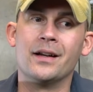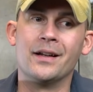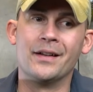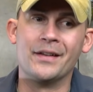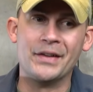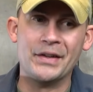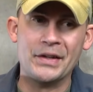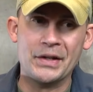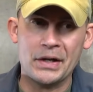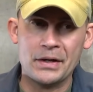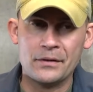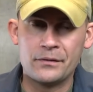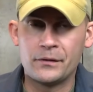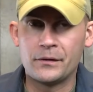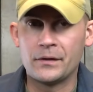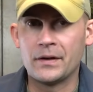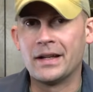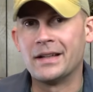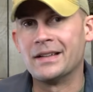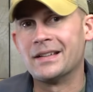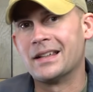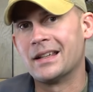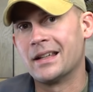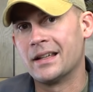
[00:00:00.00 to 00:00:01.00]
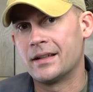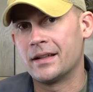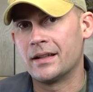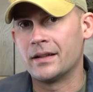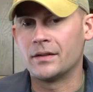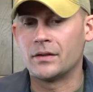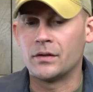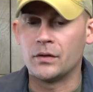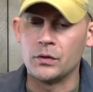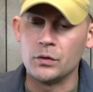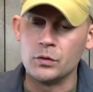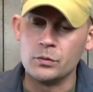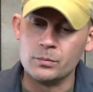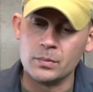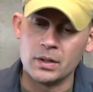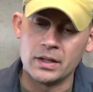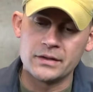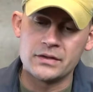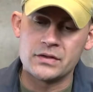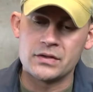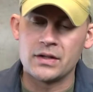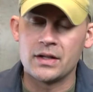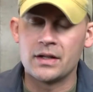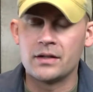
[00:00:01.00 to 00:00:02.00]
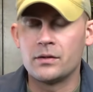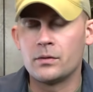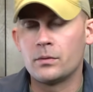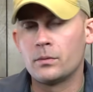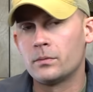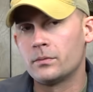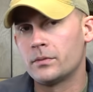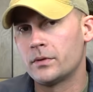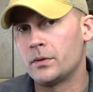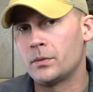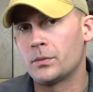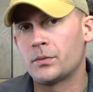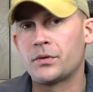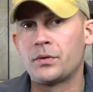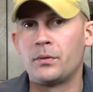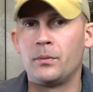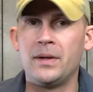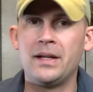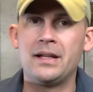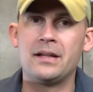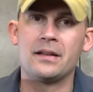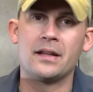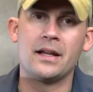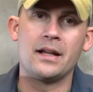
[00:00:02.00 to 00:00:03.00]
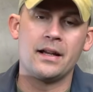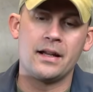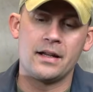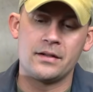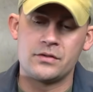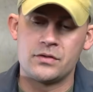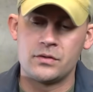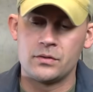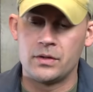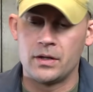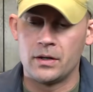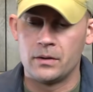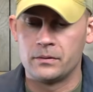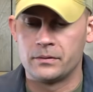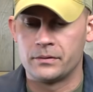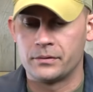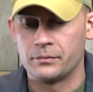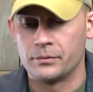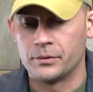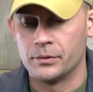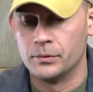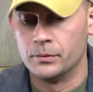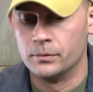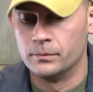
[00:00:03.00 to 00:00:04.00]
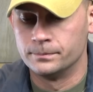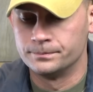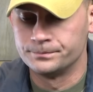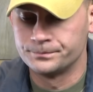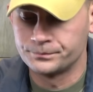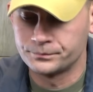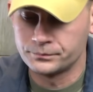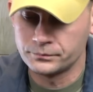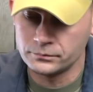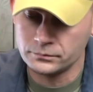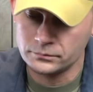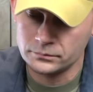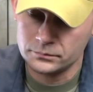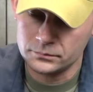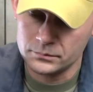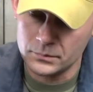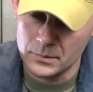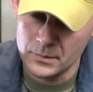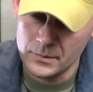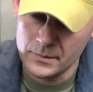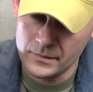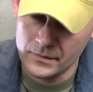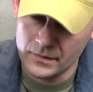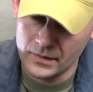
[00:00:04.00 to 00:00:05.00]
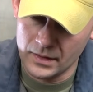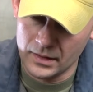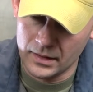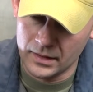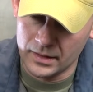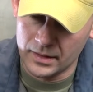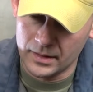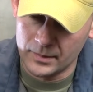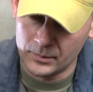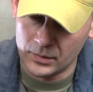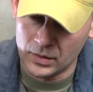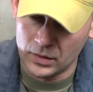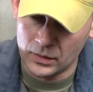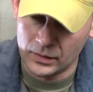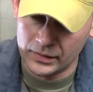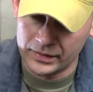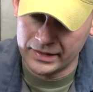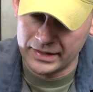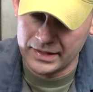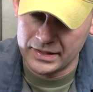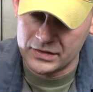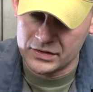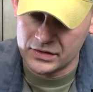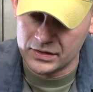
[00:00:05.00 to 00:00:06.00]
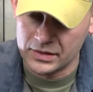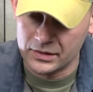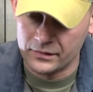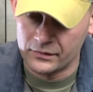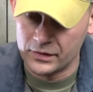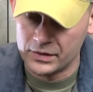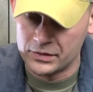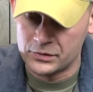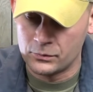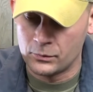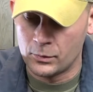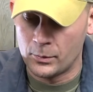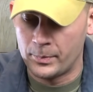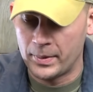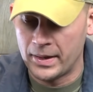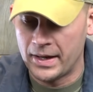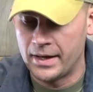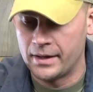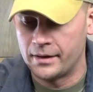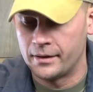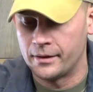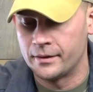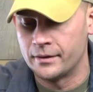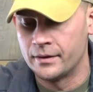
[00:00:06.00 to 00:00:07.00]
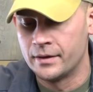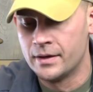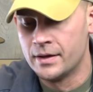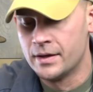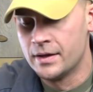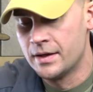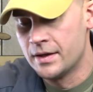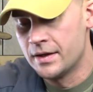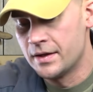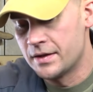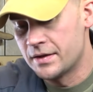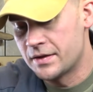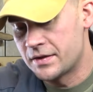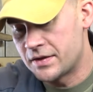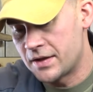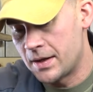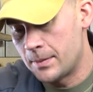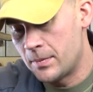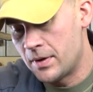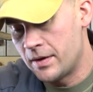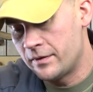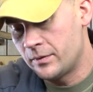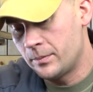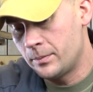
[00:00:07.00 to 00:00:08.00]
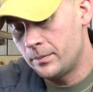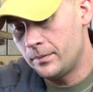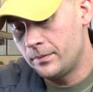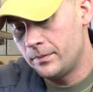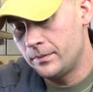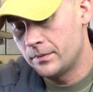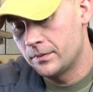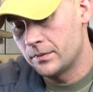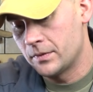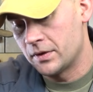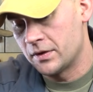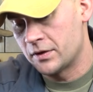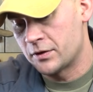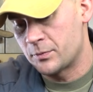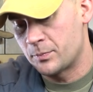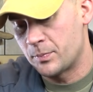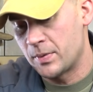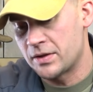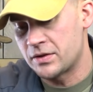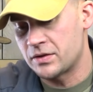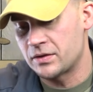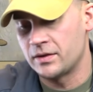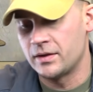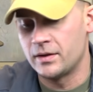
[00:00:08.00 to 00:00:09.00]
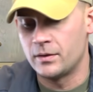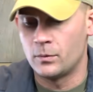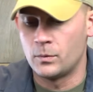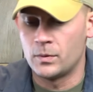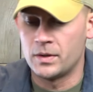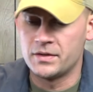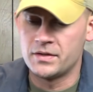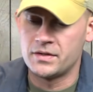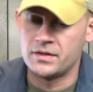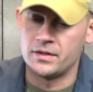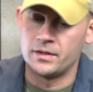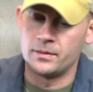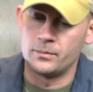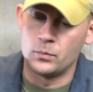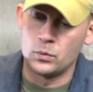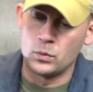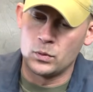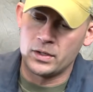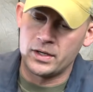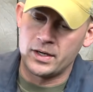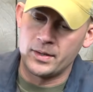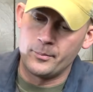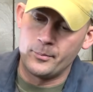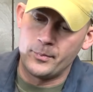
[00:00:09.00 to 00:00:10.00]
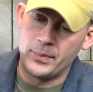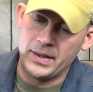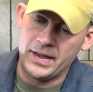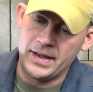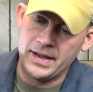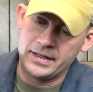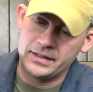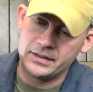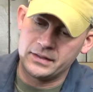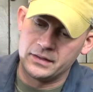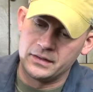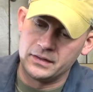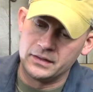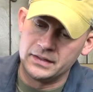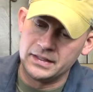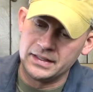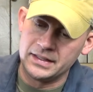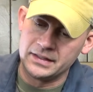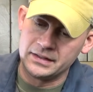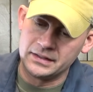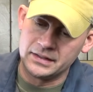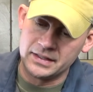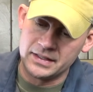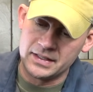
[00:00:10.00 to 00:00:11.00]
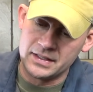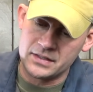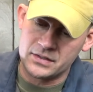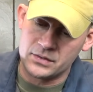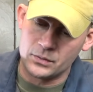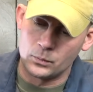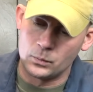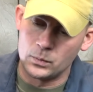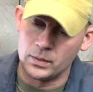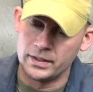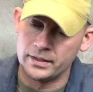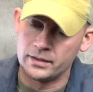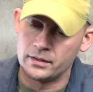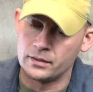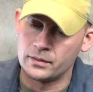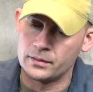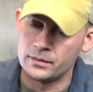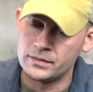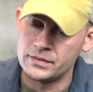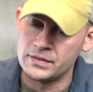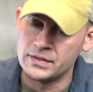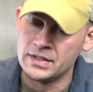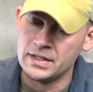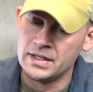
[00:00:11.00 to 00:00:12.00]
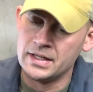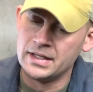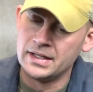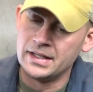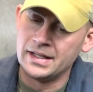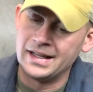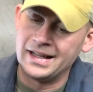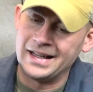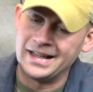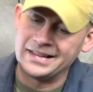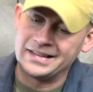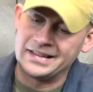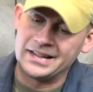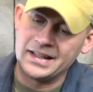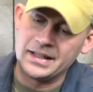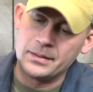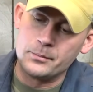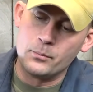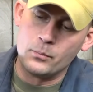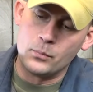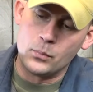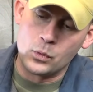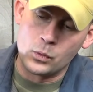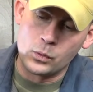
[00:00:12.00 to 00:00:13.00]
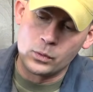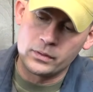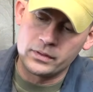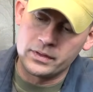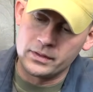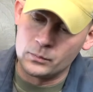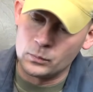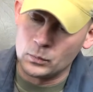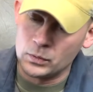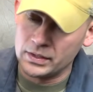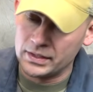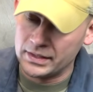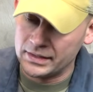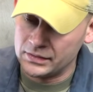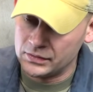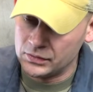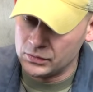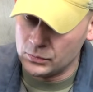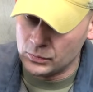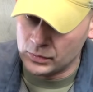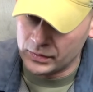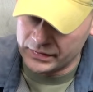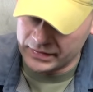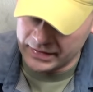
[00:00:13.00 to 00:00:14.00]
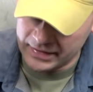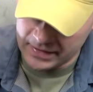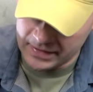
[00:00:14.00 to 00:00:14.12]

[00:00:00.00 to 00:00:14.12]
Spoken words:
enough and taking too much, and you'll tweak that as you go through on each individual pattern. Some of them, especially the ones that are more compact, the D&Ds, the white girls, I take more than what I do on